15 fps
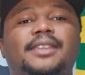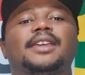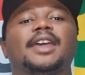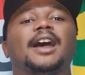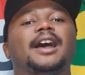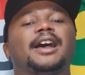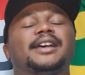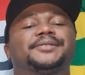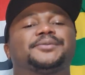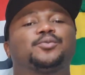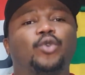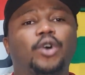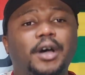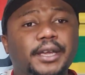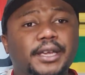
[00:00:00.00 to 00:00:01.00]
Guys,
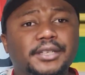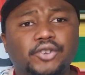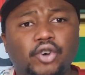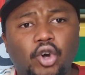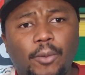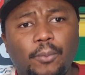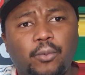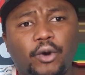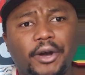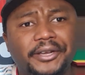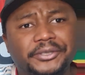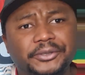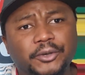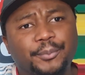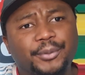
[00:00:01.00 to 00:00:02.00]
what is up? What
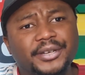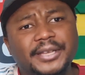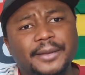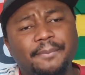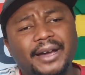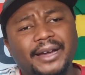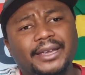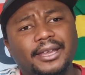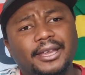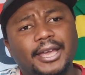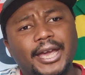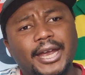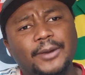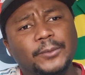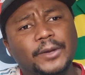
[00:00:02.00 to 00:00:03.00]
is good? Preston back
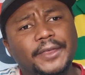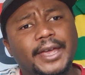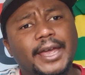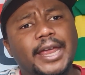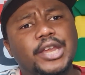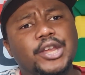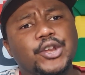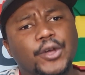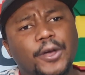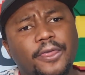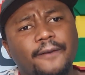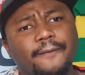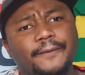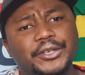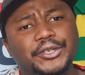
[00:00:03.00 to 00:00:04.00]
again with
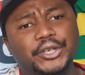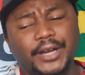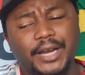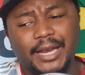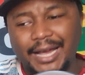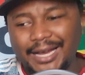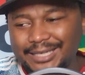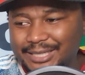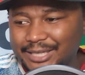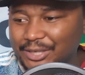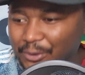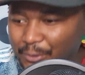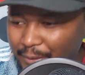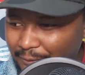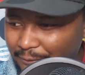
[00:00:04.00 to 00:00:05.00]
another video
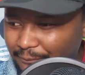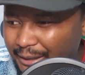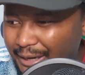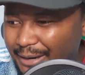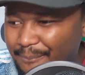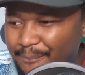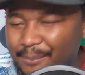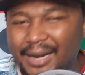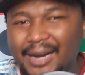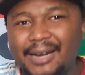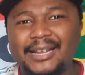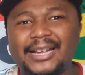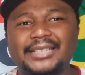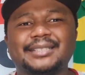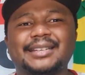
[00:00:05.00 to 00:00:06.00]
reaction. A
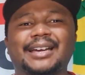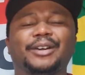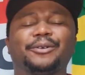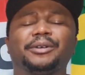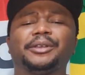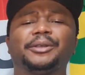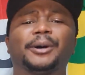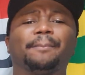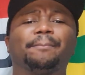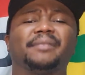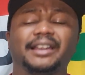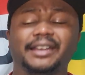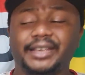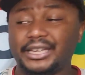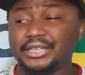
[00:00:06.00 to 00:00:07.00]
man like Tanguy
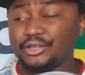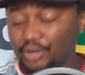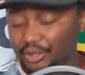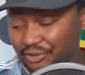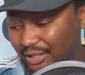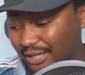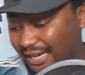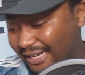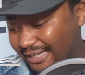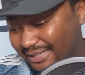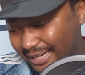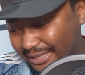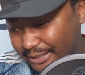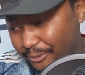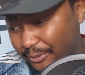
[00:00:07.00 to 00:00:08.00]
Ndombele is gone to
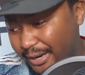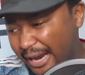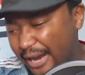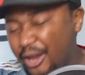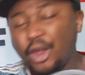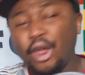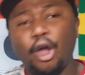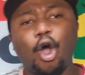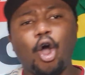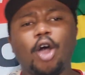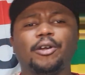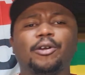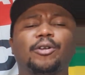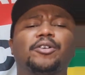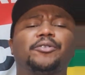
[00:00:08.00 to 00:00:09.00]
Galatasaray
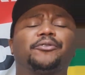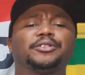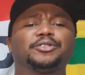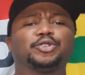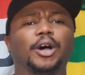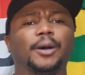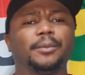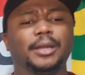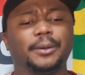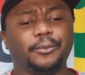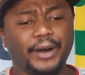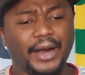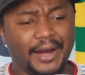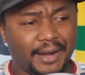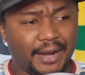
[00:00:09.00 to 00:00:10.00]
on loan from Tottenham
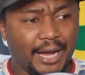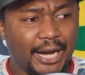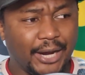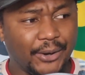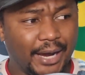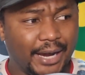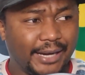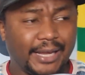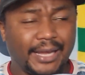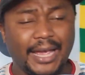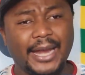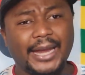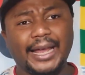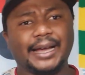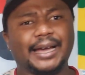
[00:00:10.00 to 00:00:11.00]
right now. And
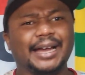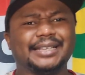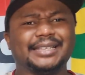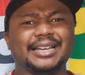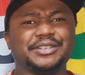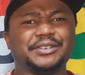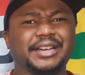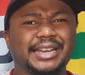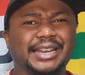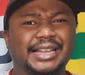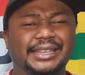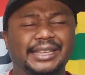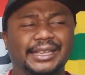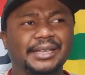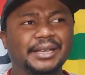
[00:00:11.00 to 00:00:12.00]
again, like Galatasaray,
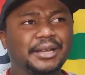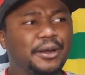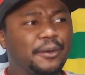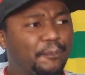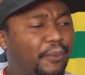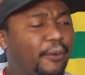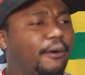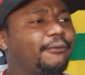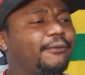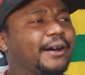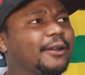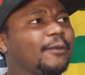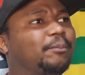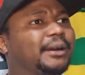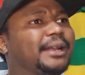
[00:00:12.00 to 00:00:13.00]
like the
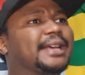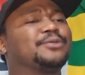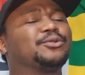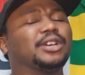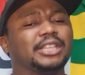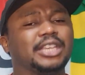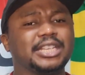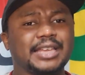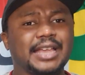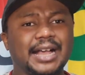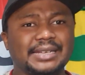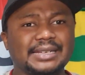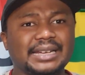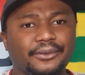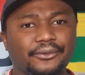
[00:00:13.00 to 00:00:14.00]
profile of players what these
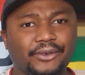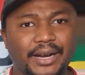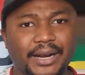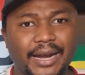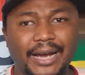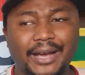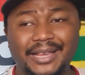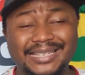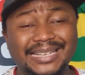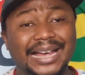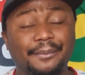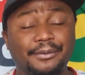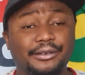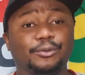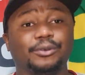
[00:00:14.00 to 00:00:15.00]
guys have right now is
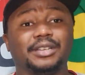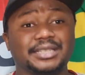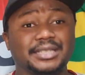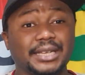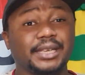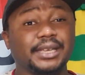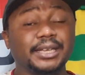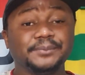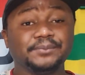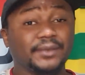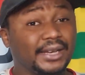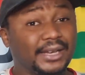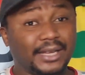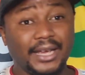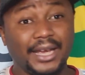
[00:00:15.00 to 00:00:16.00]
absolutely sick.
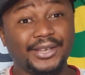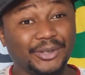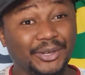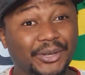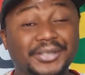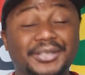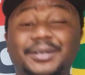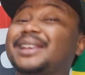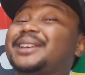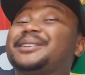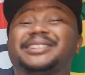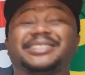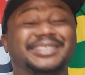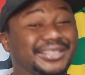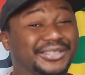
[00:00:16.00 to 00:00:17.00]
And again, dudes,
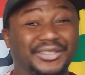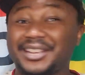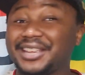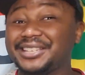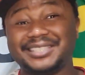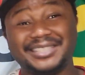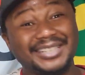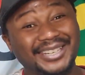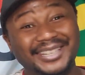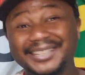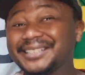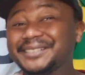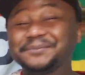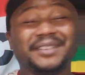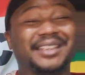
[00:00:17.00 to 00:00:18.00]
as you can see,
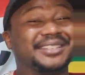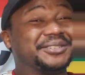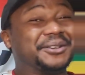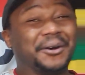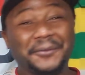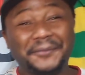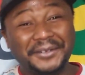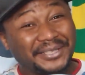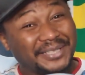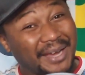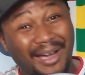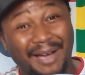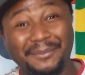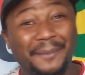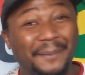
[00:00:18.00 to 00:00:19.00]
it's obvious
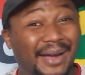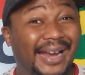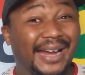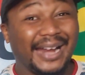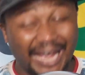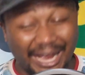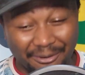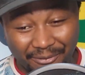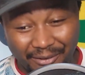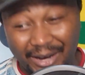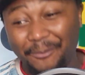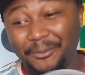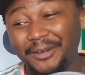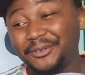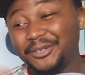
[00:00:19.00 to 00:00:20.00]
that I'm a Man United
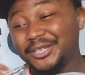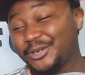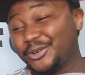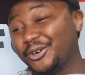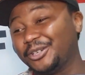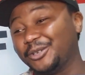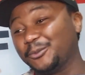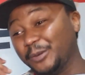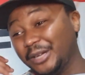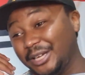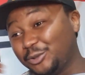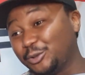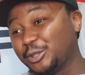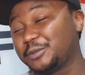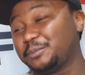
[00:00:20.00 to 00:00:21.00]
fan. We've just
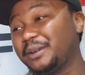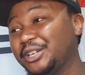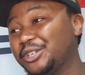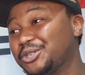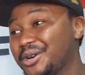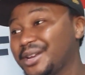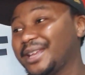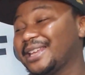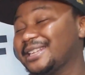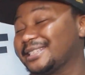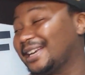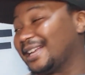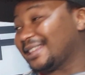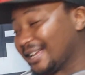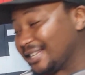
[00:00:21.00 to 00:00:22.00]
been drawn against
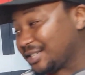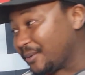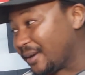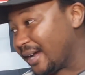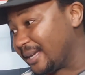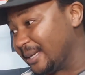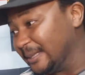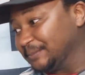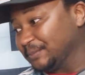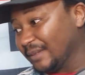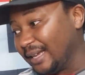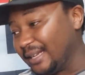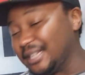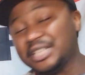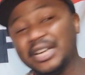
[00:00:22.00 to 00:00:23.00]
Galatasaray
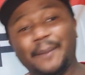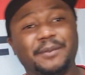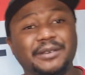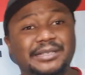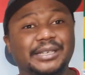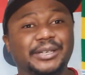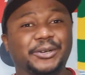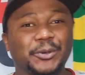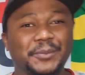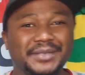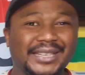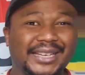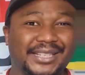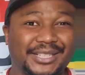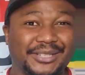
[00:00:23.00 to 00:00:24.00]
in the Champions League group
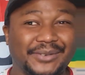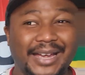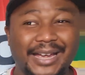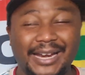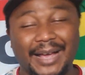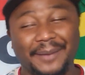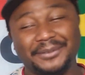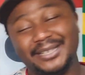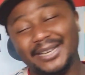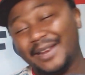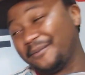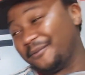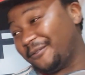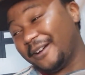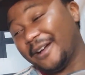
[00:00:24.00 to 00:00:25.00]
stages, right? And I'm
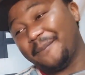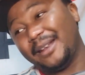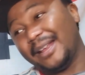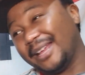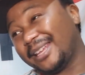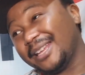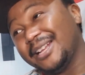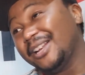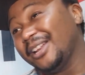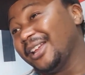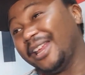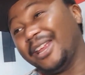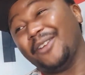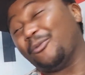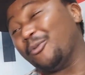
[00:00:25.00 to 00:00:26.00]
saying, fam, like,
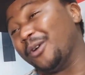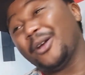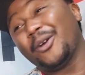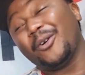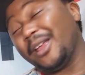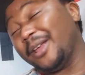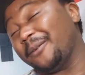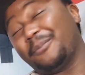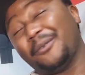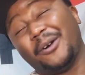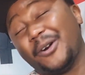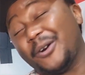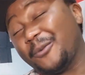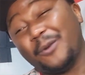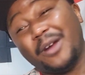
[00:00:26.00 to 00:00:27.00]
when we're
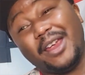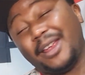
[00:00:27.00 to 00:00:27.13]
going